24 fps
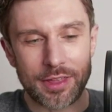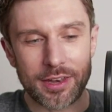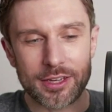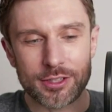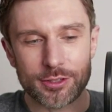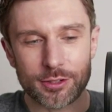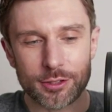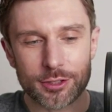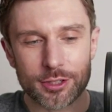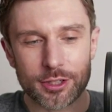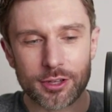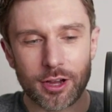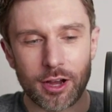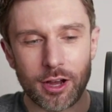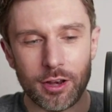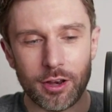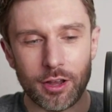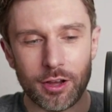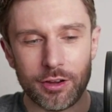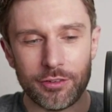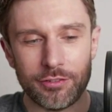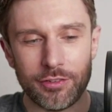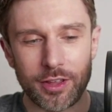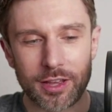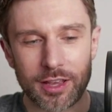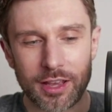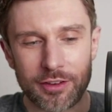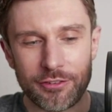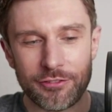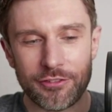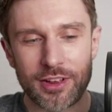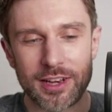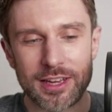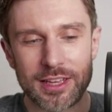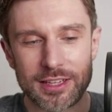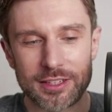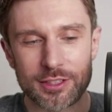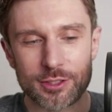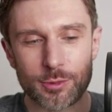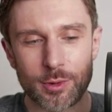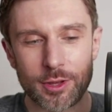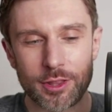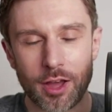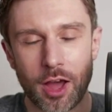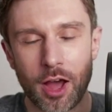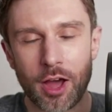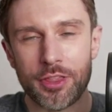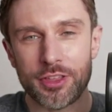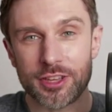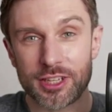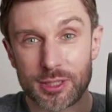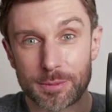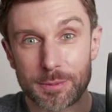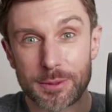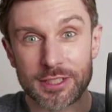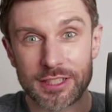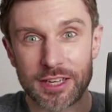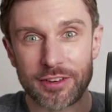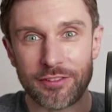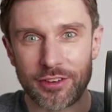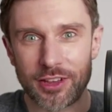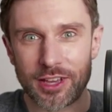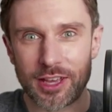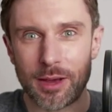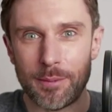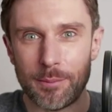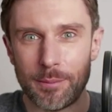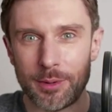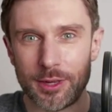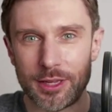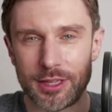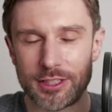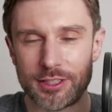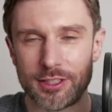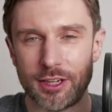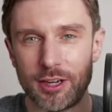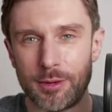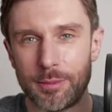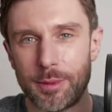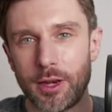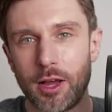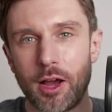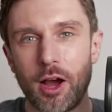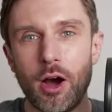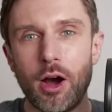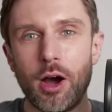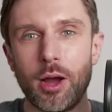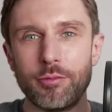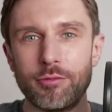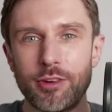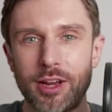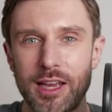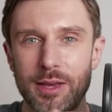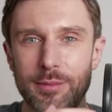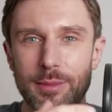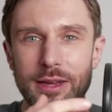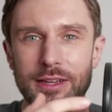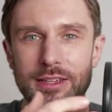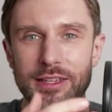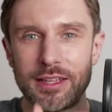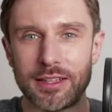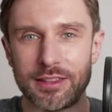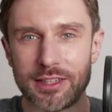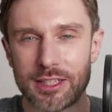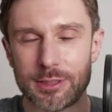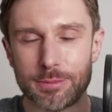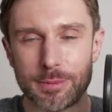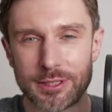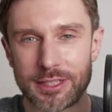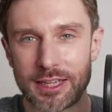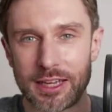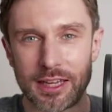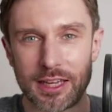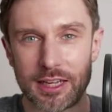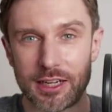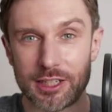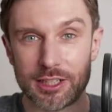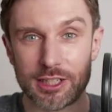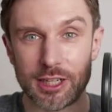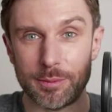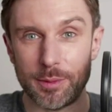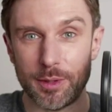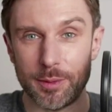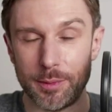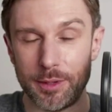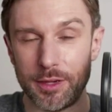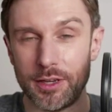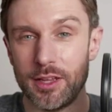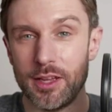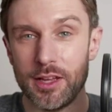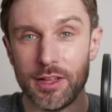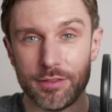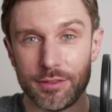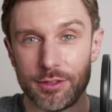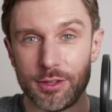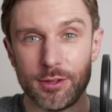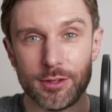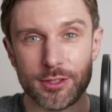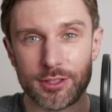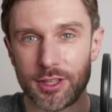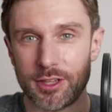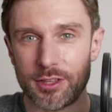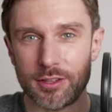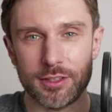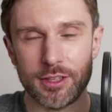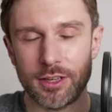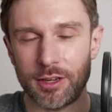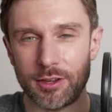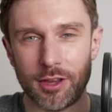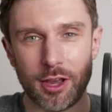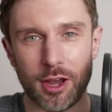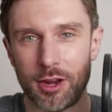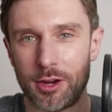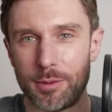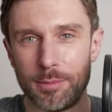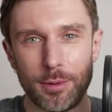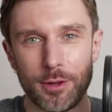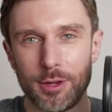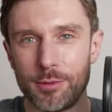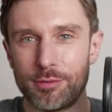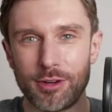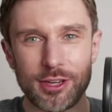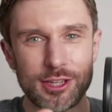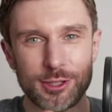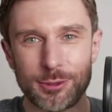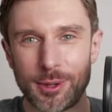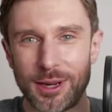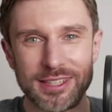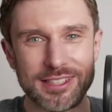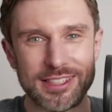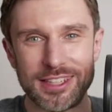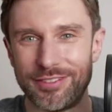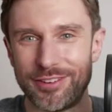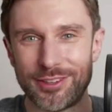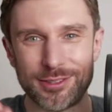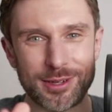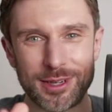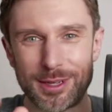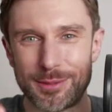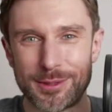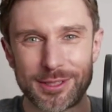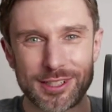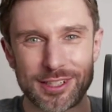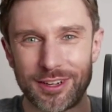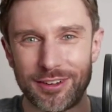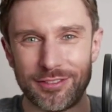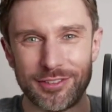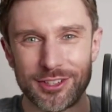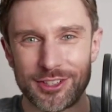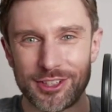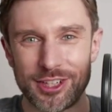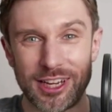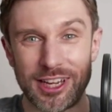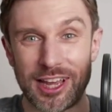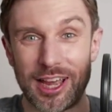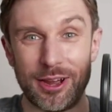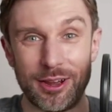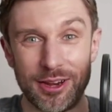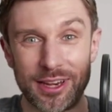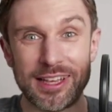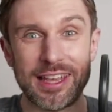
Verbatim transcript: And then he's also got a lot of like affiliates with other specific companies. So he'll be like, oh, I'm recommending this particular supplement. Use the, you know, code blueprint twenty for twenty percent off at checkout.